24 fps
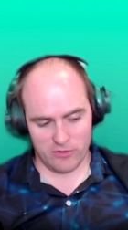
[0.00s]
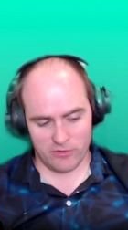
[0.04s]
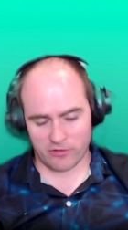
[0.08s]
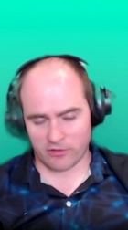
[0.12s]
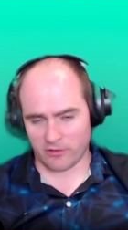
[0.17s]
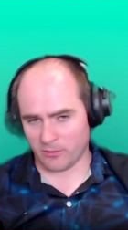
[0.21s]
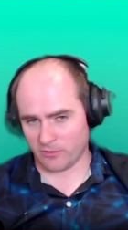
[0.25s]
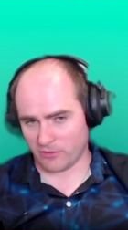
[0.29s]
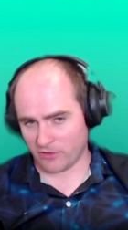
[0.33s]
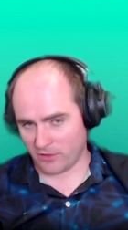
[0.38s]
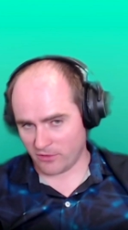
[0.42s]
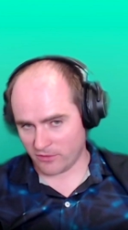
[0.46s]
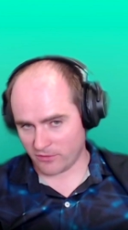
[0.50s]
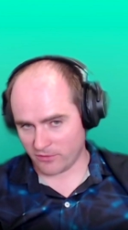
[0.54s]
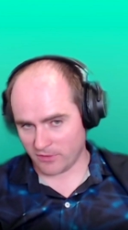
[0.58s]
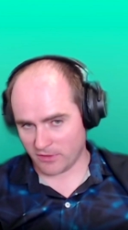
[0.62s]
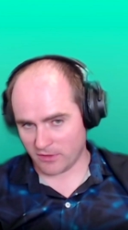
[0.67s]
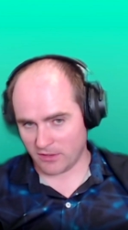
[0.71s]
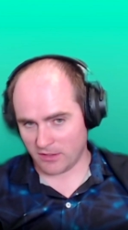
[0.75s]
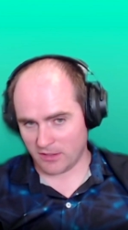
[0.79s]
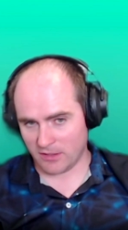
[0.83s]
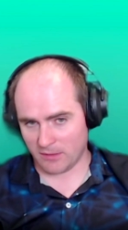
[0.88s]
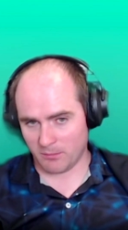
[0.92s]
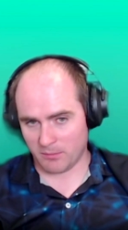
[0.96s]
So there was Arthur
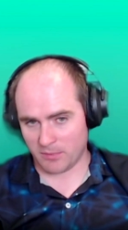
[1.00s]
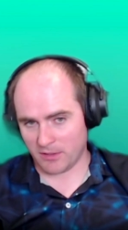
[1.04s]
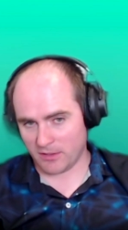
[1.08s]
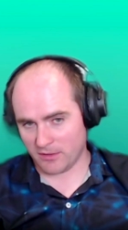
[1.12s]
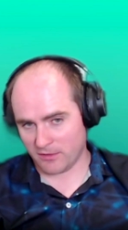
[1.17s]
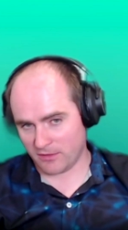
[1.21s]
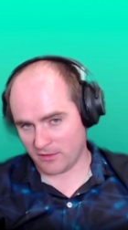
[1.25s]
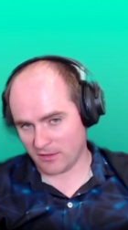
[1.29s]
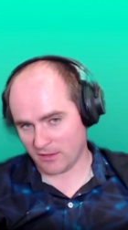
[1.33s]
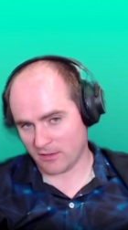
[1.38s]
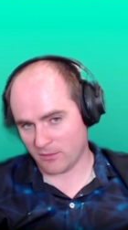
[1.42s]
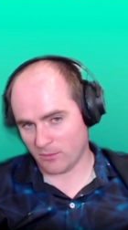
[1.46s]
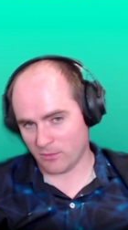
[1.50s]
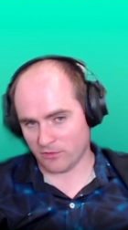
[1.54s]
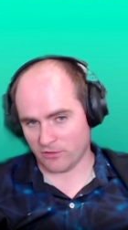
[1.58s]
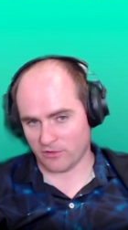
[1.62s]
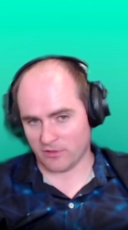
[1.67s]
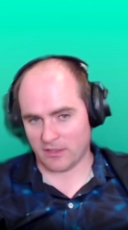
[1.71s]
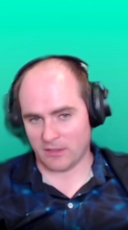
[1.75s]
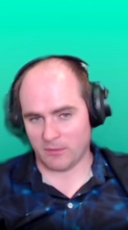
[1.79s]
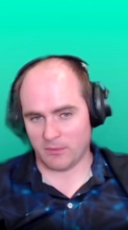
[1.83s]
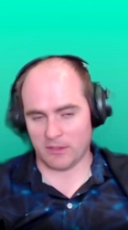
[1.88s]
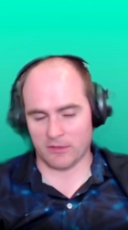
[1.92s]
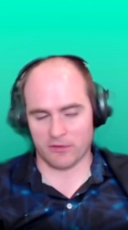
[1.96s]
Online, but I think it
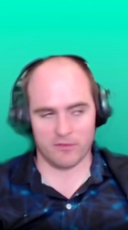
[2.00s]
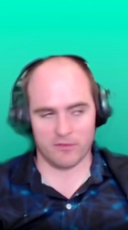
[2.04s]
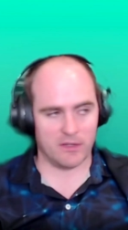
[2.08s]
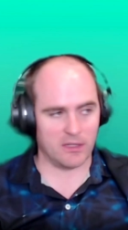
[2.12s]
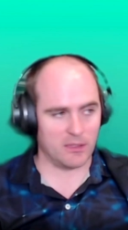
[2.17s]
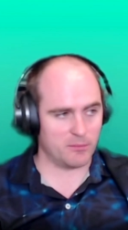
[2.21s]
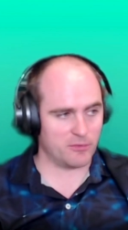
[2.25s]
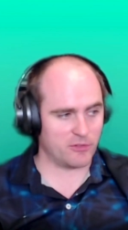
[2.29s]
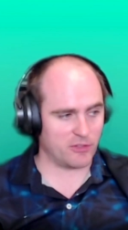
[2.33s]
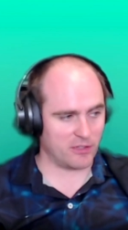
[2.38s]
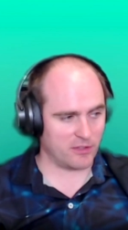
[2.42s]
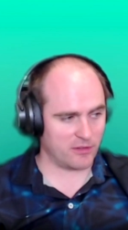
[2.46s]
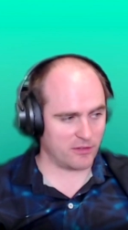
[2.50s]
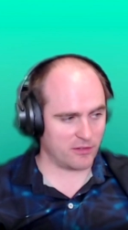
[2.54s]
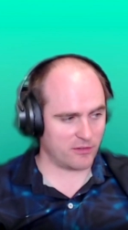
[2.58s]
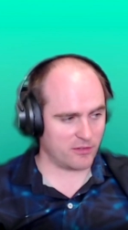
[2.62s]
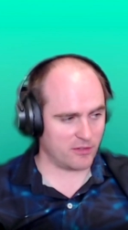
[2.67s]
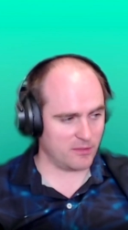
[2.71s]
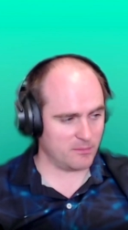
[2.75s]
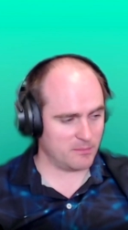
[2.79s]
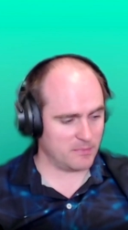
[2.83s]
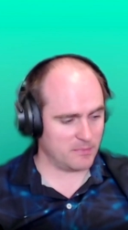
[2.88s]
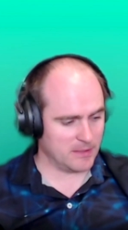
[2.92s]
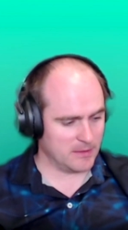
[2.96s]
wasn't that well developed yet at the
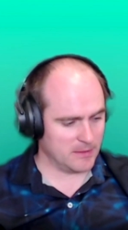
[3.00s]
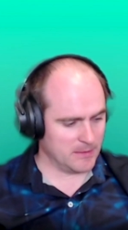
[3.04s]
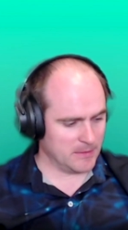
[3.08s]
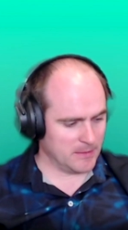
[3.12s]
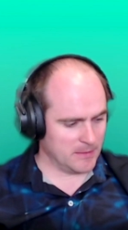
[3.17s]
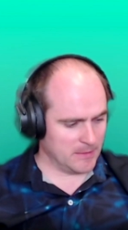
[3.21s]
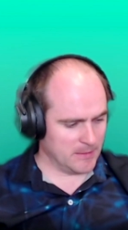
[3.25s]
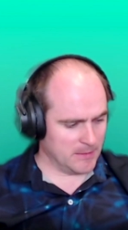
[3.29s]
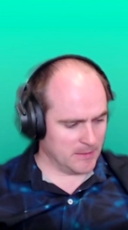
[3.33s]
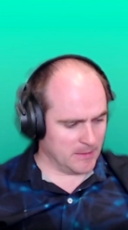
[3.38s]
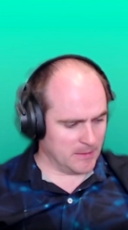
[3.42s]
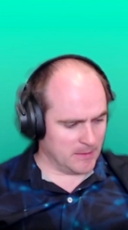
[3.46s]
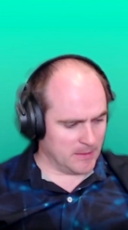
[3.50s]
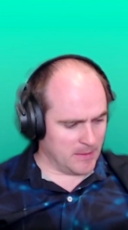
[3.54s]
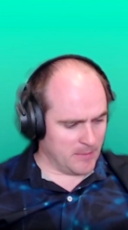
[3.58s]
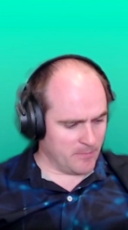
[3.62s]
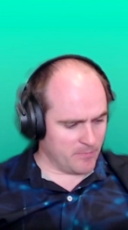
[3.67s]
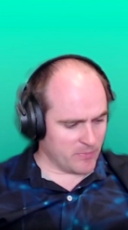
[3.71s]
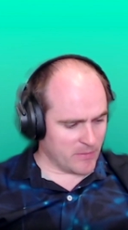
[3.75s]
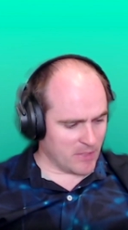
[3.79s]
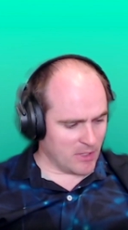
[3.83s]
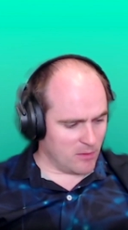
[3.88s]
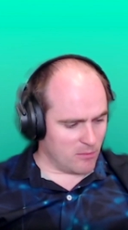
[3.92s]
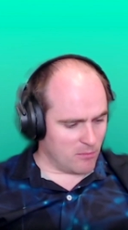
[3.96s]
time.
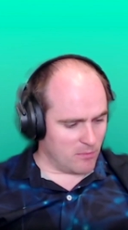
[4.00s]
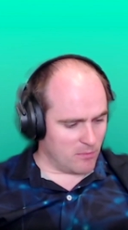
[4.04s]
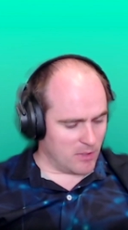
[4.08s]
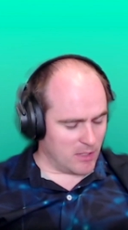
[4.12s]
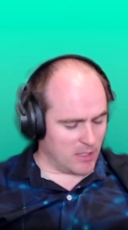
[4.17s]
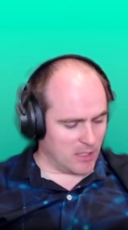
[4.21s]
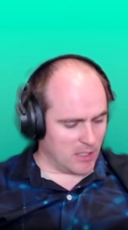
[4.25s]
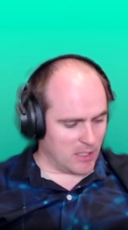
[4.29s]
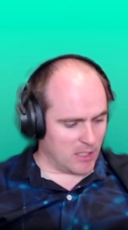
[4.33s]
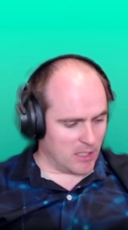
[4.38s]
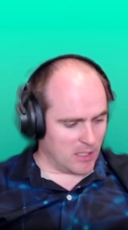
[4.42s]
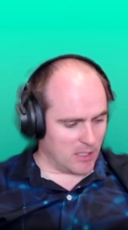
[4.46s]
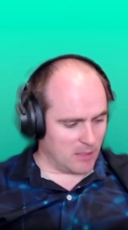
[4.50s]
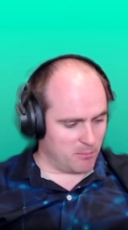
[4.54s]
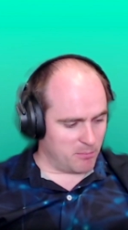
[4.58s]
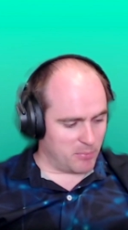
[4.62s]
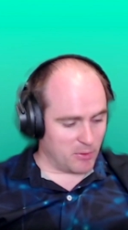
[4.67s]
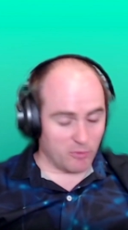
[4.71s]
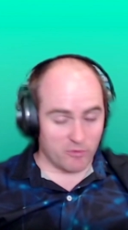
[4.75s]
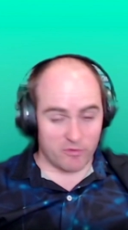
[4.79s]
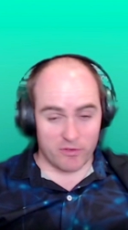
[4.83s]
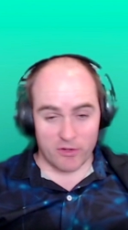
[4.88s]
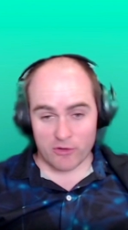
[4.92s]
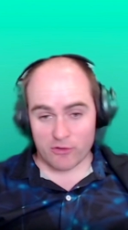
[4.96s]

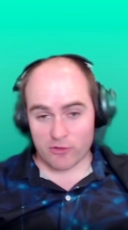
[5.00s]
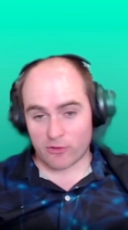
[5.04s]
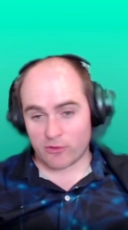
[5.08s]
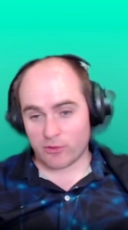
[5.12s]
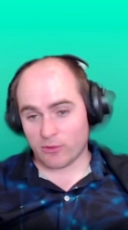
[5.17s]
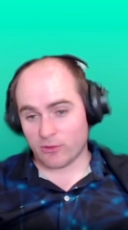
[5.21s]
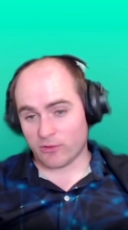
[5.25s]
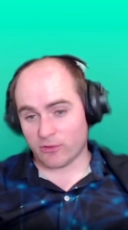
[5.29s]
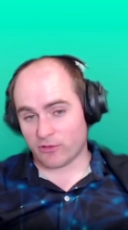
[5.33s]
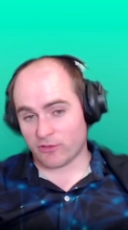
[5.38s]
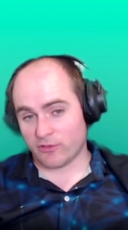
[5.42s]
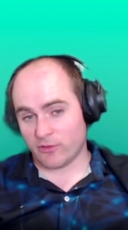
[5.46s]
Built virtual tours